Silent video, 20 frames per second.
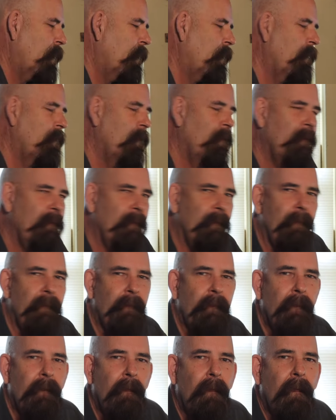
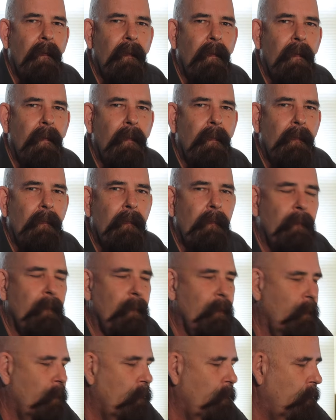
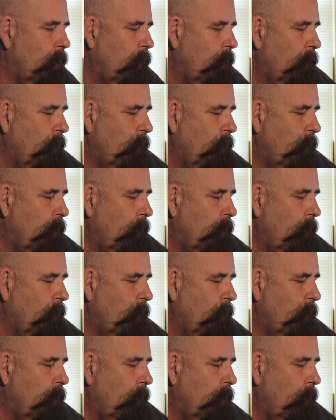(no one is talking)